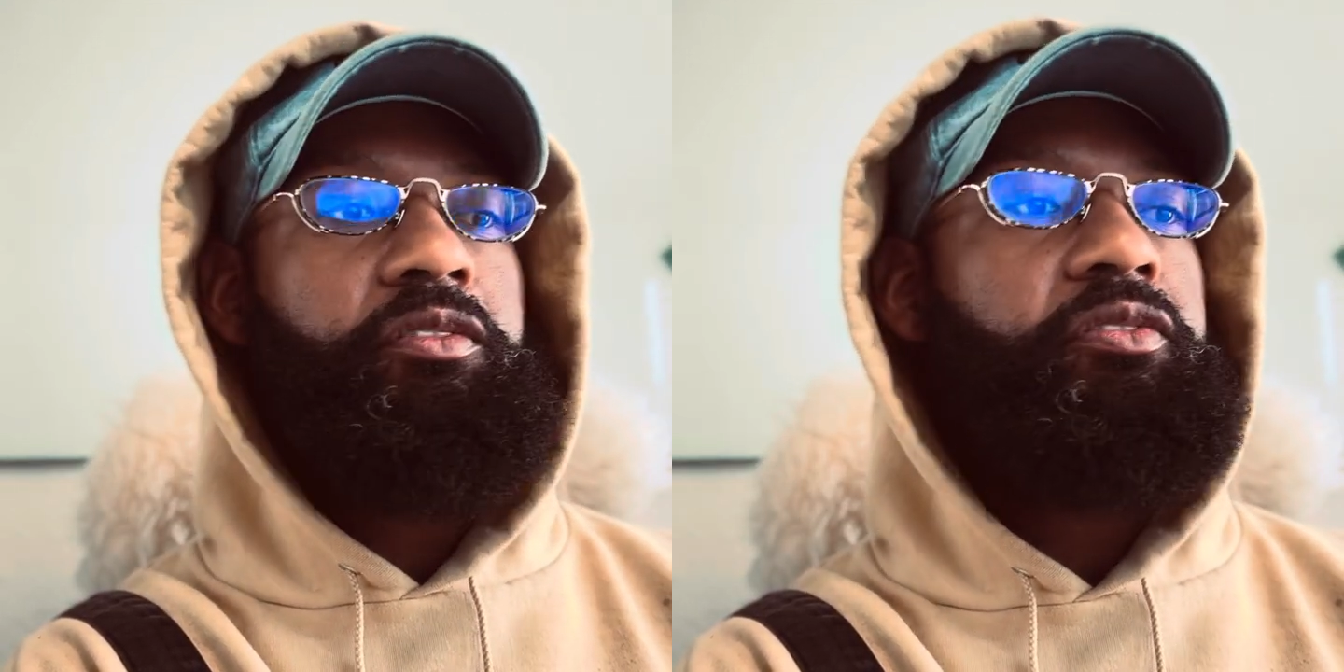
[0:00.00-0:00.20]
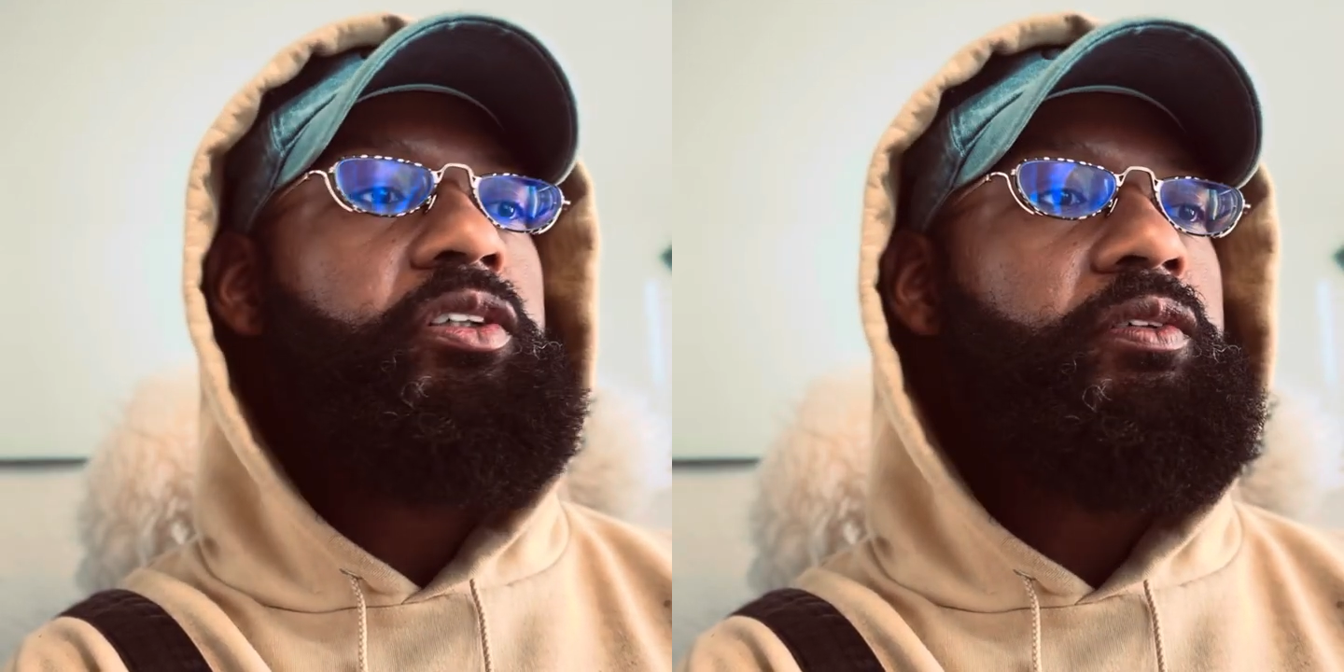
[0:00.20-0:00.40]

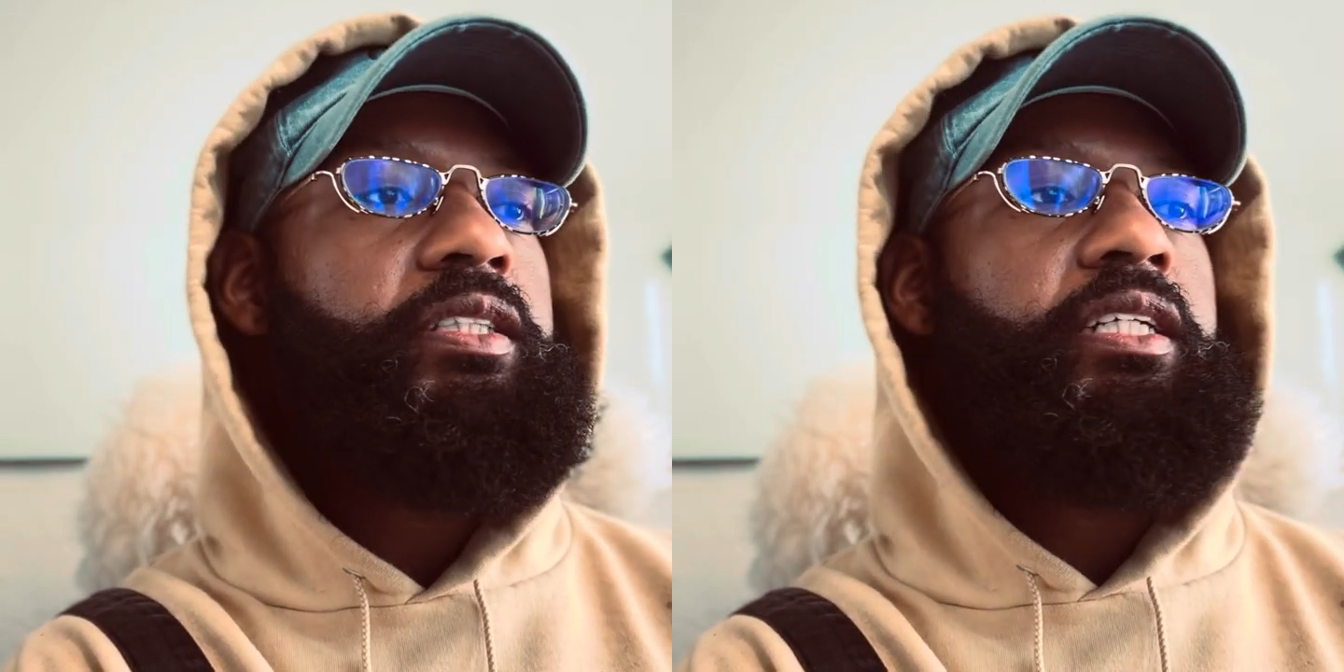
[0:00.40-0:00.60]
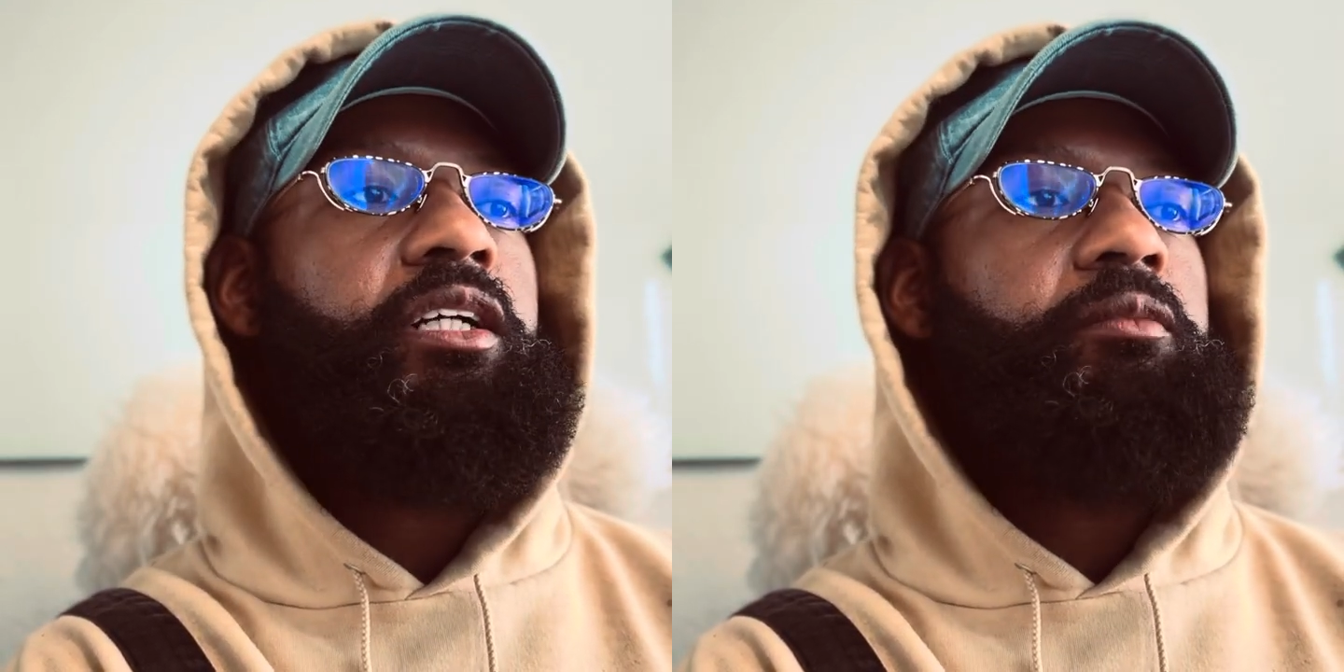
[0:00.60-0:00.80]
fluids
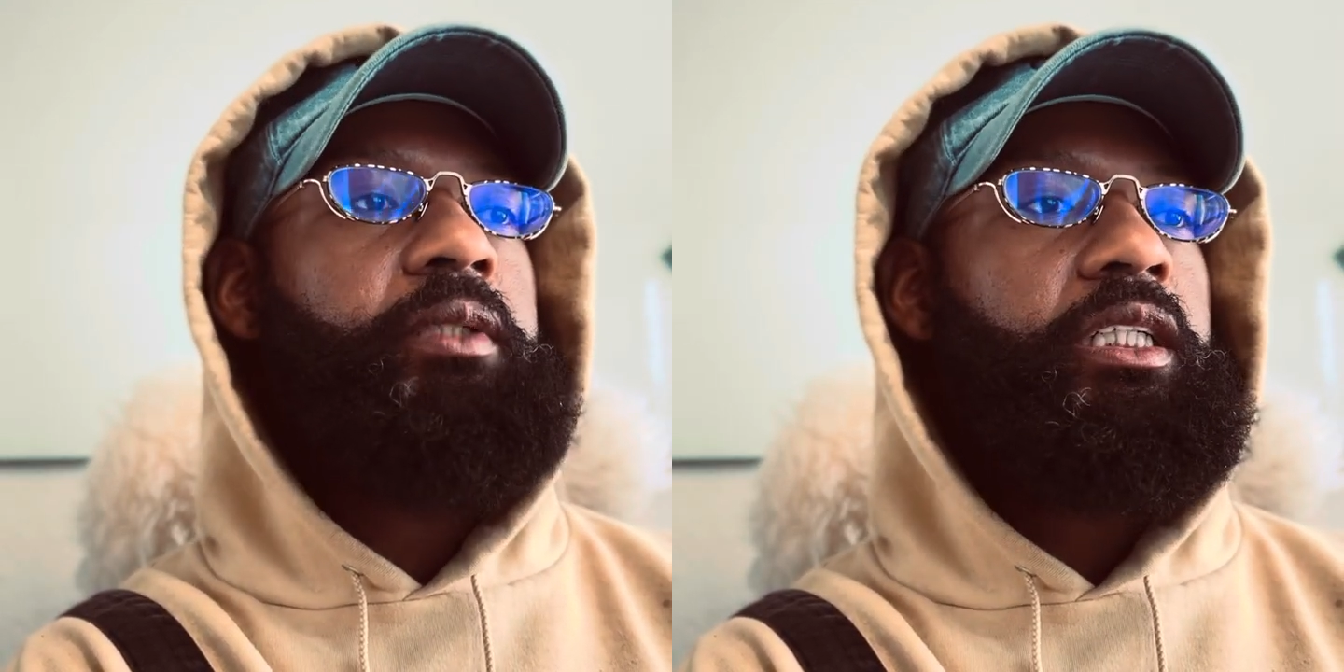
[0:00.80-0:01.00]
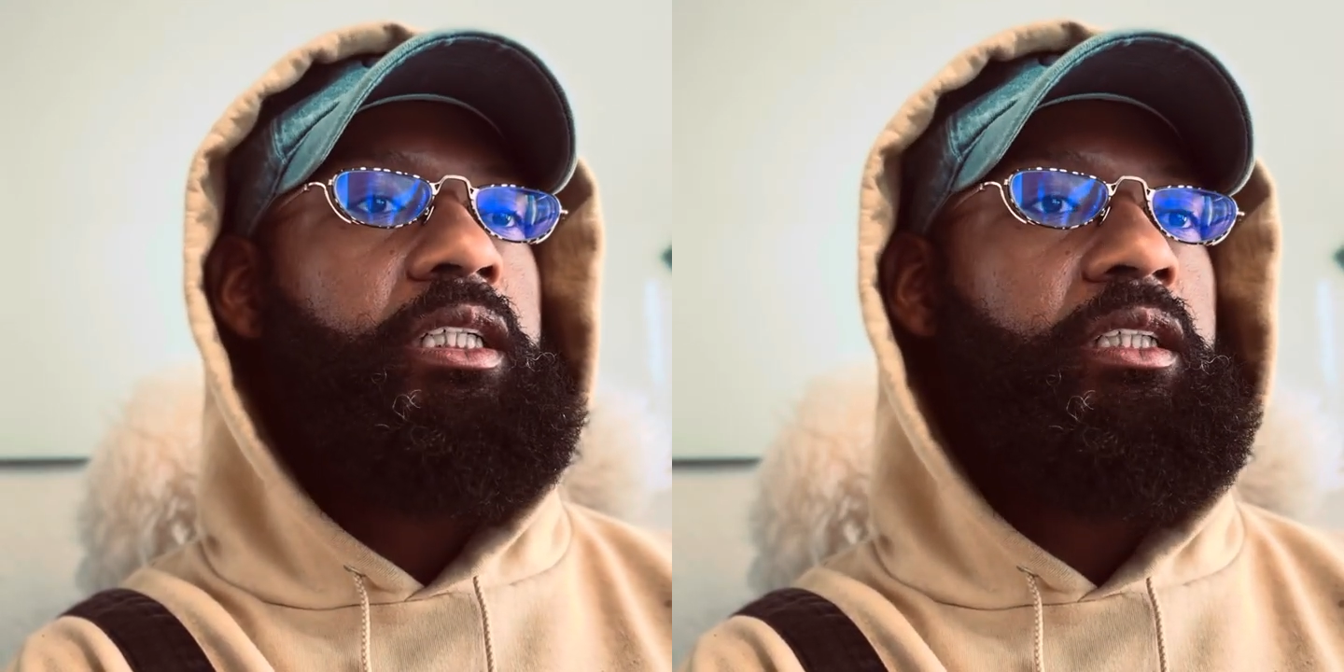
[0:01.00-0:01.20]
that are
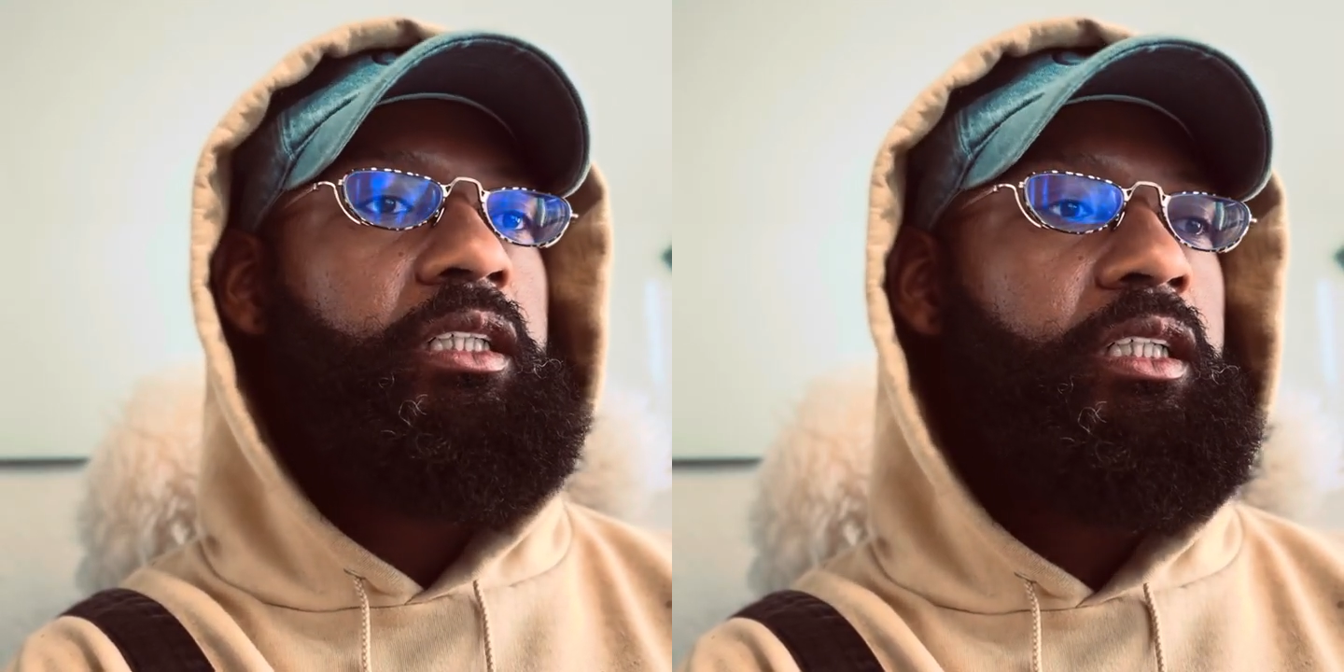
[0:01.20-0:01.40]
being